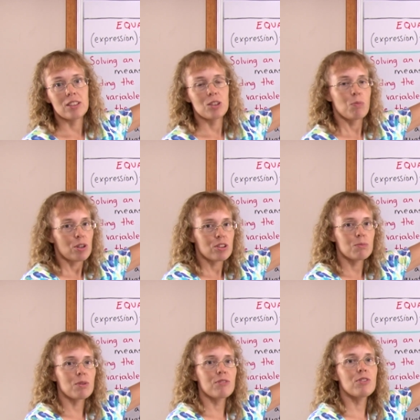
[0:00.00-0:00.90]
It's
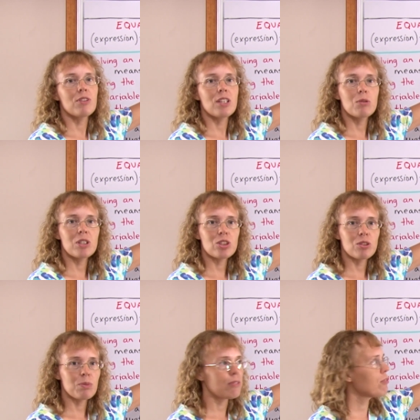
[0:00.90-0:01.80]
possible for an equation to be